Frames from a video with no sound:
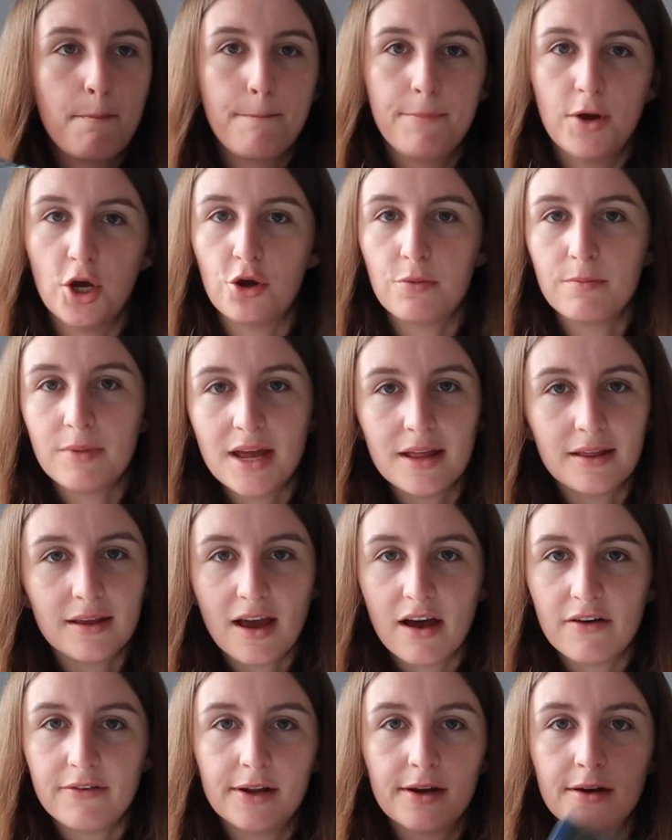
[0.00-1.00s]
boom, in
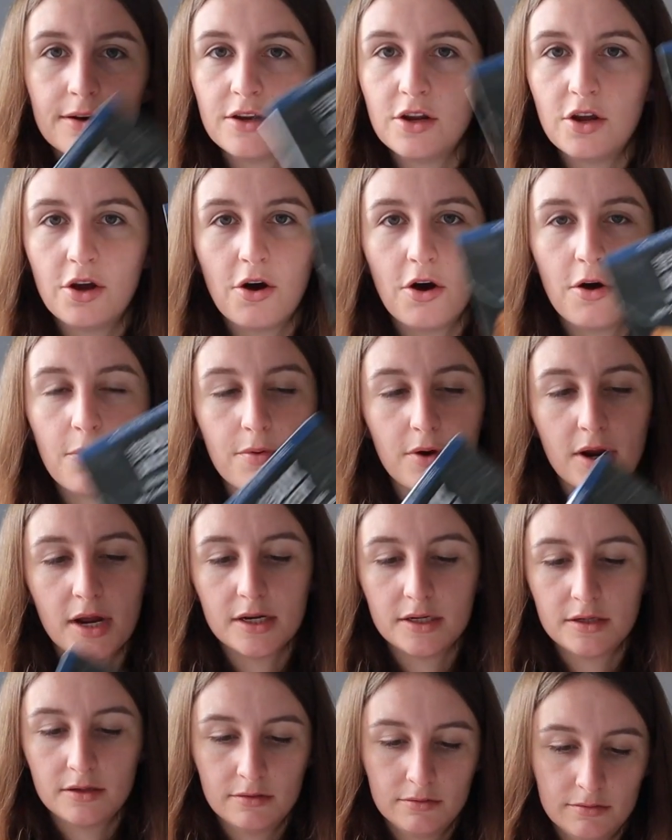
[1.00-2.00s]
the oven you got a
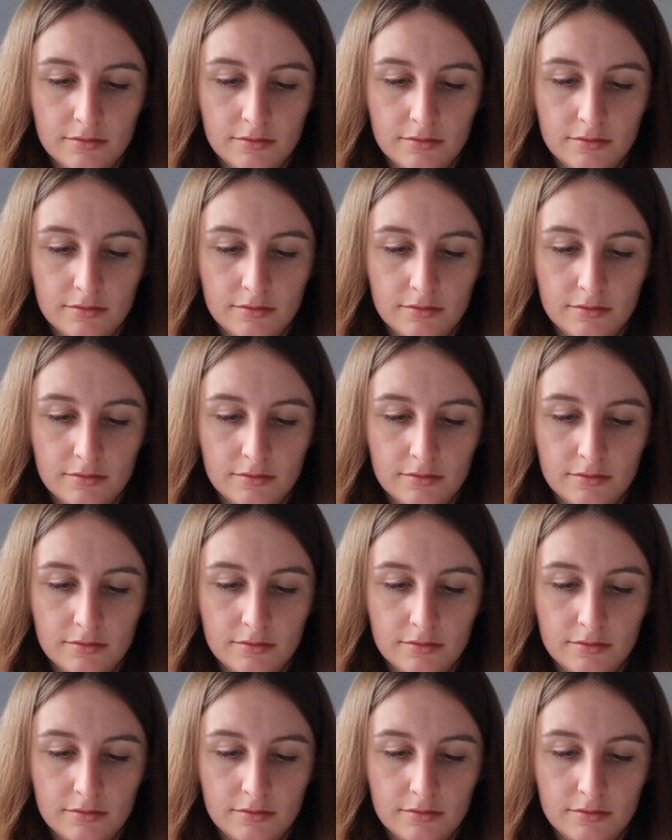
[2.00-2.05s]
bread.